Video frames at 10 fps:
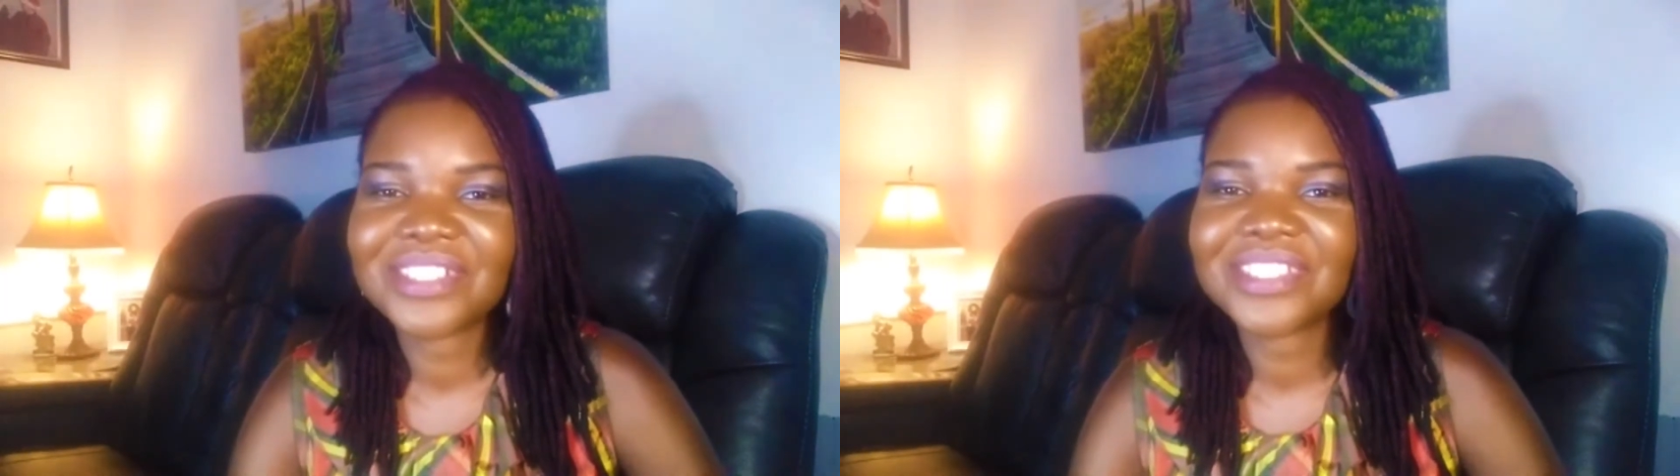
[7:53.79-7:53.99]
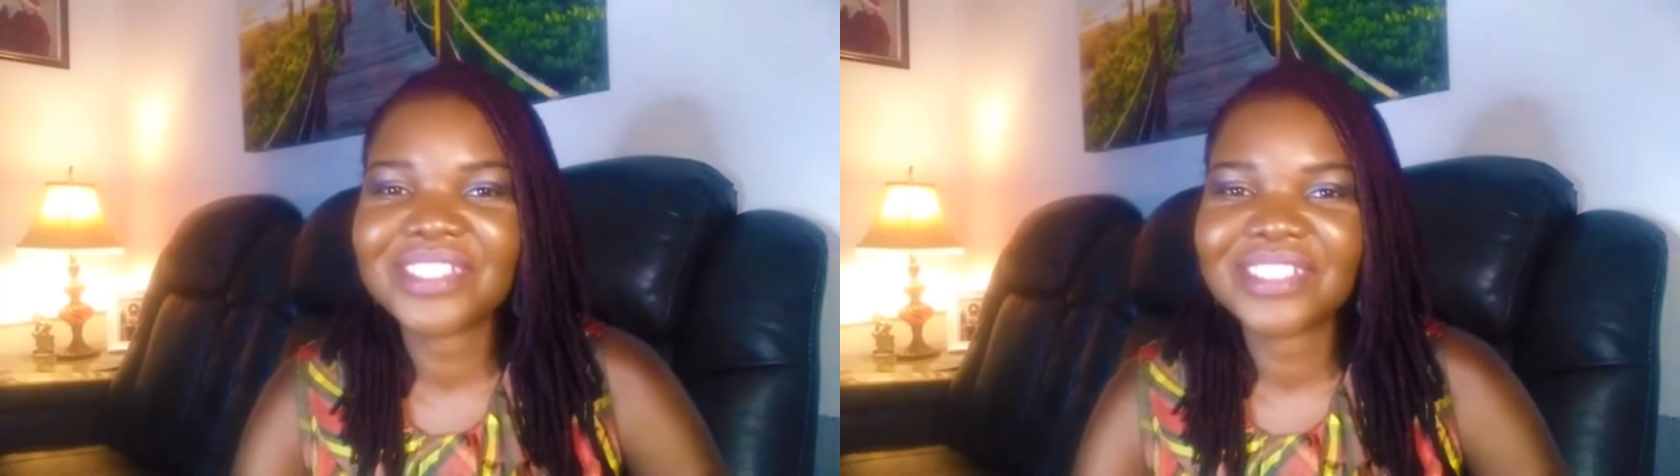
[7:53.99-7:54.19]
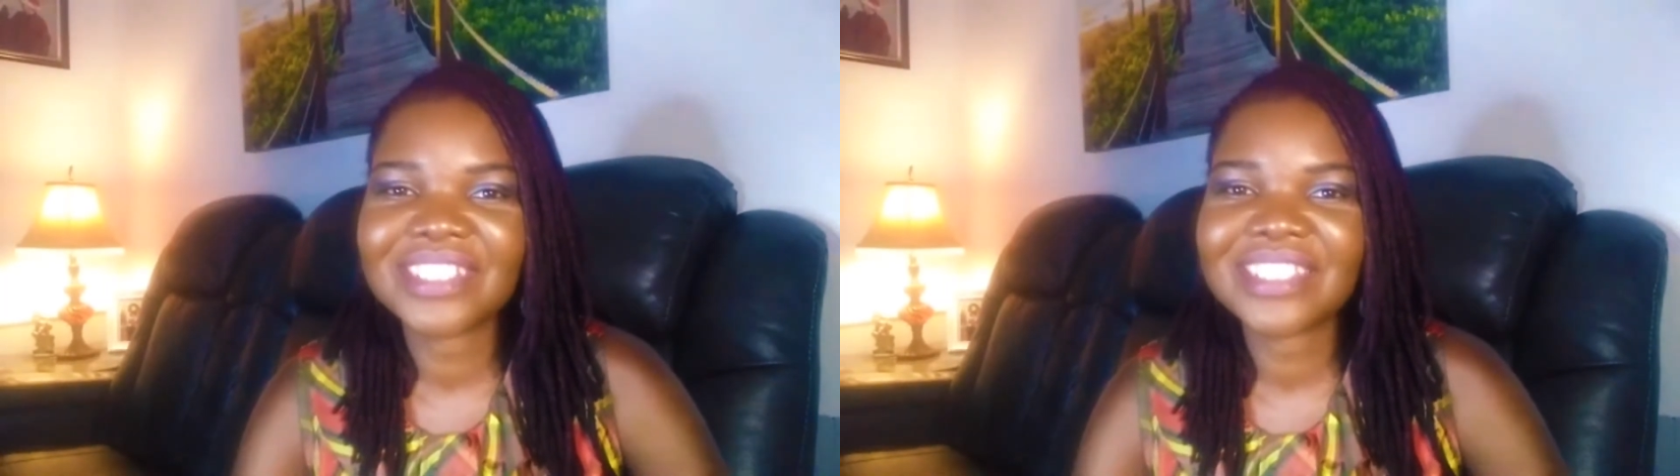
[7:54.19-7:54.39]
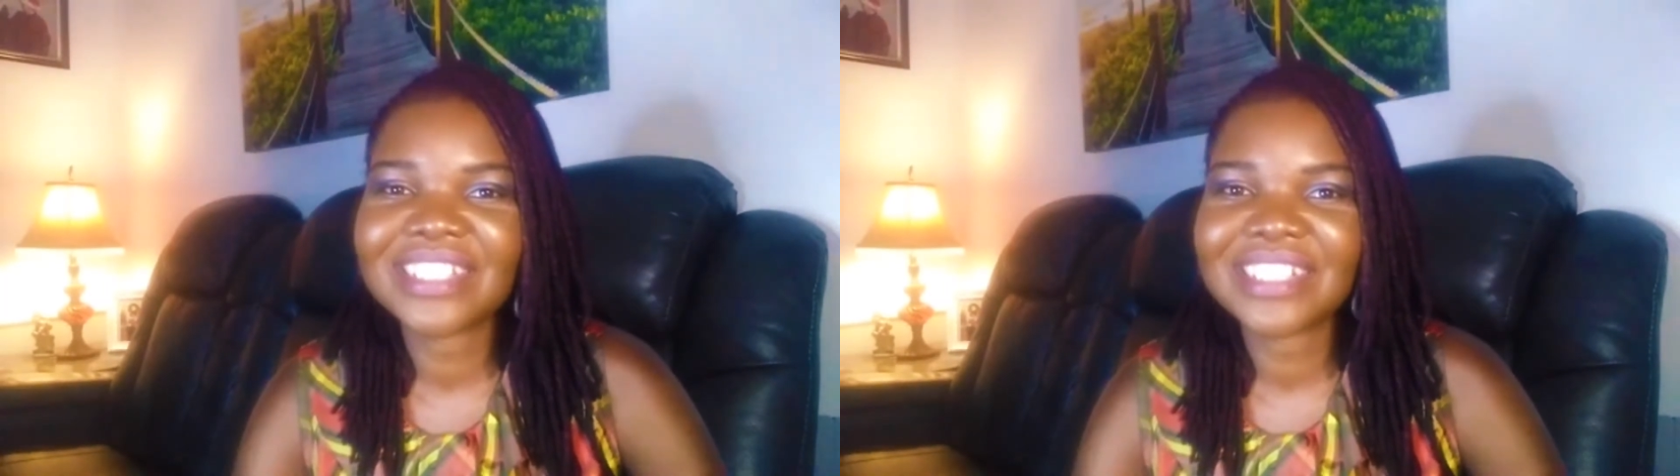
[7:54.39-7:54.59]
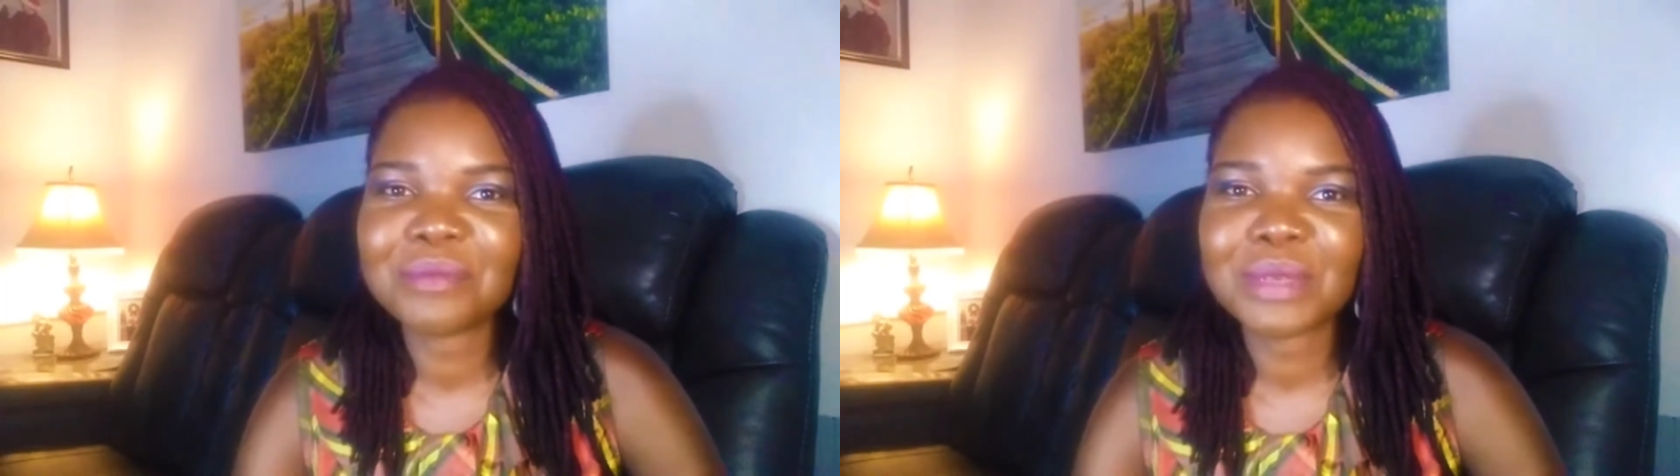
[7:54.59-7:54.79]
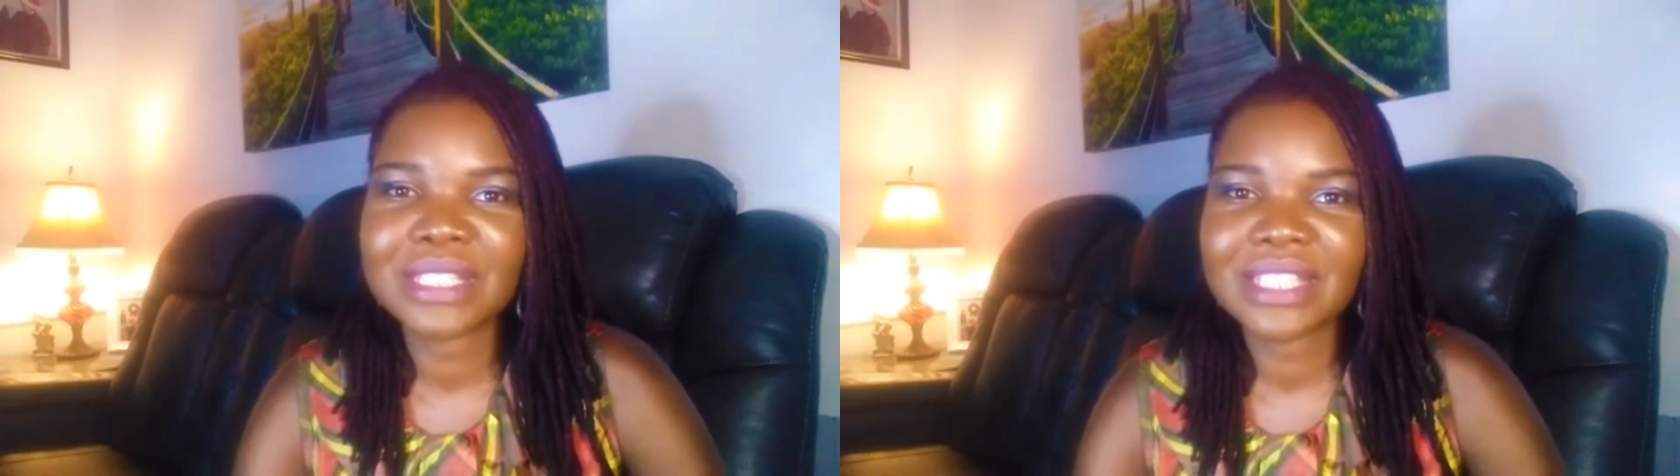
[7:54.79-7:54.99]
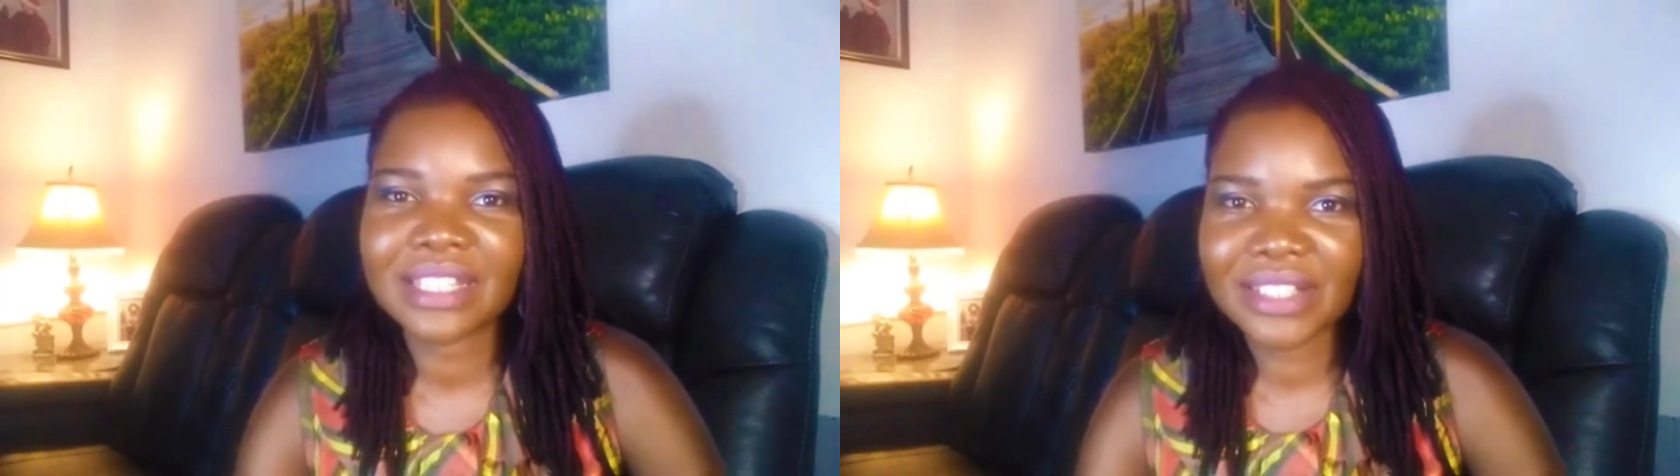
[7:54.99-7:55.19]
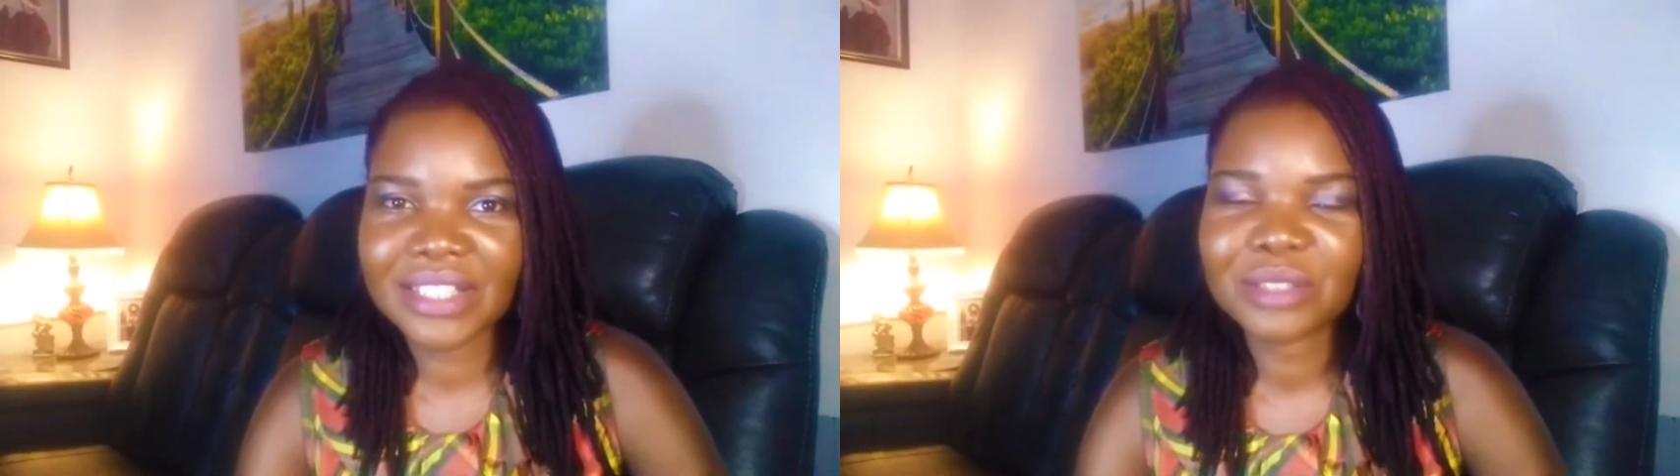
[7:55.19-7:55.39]
you know, it really meant a
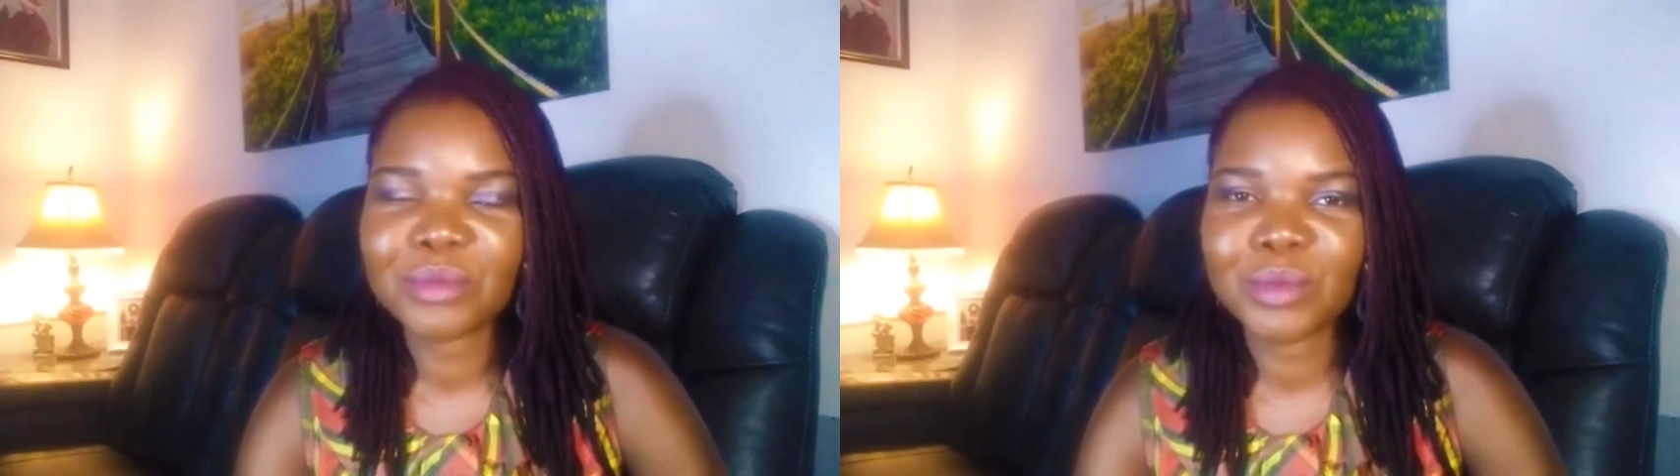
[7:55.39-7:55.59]
lot to me